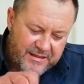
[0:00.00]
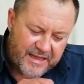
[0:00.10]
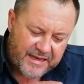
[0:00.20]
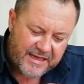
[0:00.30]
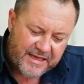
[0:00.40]

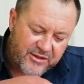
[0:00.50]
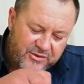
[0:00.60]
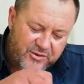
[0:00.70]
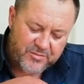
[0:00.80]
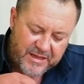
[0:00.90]
That is
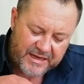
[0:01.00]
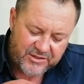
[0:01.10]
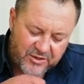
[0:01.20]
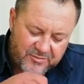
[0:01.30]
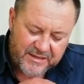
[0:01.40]
XoSORB that
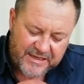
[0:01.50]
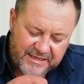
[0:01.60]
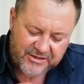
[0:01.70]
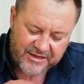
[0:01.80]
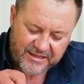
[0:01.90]
has not been
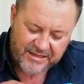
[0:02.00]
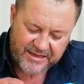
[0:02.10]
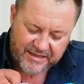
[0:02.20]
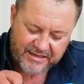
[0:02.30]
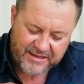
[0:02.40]
saturated
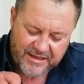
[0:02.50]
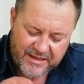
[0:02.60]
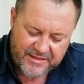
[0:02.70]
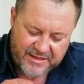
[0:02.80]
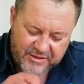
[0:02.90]
yet.
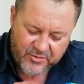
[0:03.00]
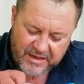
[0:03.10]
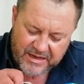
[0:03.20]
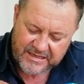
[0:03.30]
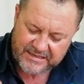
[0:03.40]
That's
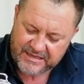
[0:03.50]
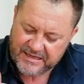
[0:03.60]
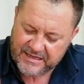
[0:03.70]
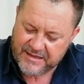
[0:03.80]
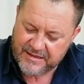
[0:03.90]
why I
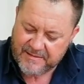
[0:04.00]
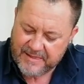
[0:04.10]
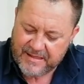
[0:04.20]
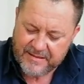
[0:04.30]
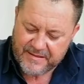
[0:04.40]
say
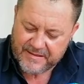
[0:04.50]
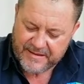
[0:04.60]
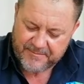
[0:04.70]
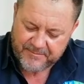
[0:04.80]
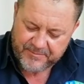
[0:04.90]

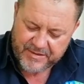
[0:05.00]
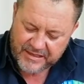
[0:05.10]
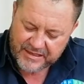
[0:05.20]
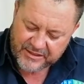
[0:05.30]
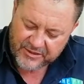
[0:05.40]

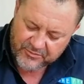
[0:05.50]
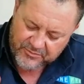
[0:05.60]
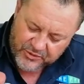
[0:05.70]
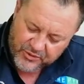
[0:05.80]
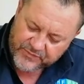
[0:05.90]
it is so
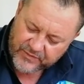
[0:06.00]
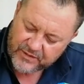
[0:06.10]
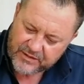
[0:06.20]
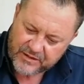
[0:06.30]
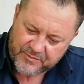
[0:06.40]

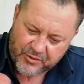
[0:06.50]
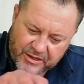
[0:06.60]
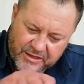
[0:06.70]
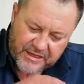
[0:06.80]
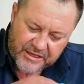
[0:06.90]
useful, this
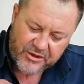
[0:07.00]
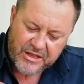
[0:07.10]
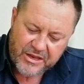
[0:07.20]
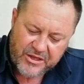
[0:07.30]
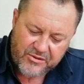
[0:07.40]
product, that you
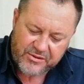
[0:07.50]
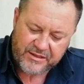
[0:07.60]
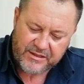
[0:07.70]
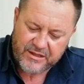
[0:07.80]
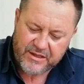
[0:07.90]
can reuse
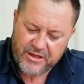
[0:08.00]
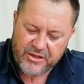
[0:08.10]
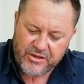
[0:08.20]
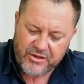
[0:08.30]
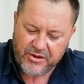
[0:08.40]
it.
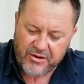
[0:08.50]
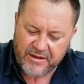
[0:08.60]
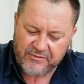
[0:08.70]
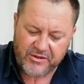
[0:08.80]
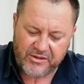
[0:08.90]
You don't
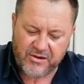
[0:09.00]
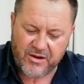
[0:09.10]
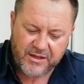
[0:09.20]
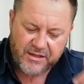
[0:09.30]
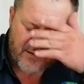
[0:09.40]
have to
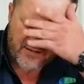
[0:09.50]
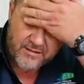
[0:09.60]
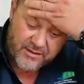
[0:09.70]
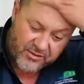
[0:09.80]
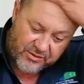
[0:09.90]
discard it.
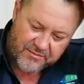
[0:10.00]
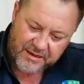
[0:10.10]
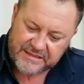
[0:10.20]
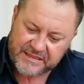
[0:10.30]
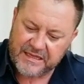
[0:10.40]
You can
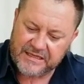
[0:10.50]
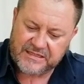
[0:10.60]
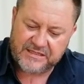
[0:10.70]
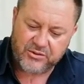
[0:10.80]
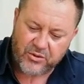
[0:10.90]
basically
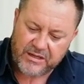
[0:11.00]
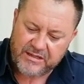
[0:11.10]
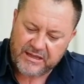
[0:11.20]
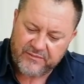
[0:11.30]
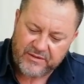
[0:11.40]
just store it
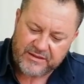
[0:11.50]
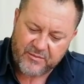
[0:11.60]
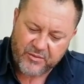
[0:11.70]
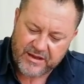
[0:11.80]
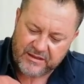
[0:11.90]
safely
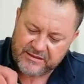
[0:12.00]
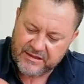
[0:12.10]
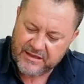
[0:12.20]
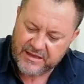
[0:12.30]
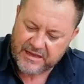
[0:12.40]
somewhere else
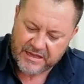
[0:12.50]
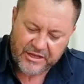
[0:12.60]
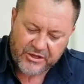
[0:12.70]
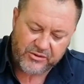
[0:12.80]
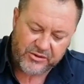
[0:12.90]
and
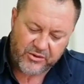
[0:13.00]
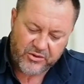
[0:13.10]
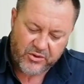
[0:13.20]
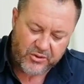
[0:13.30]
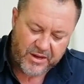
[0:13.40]
reuse it on
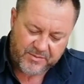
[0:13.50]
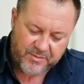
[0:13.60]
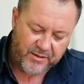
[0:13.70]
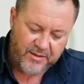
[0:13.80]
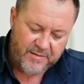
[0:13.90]
your next
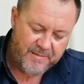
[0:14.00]
spill.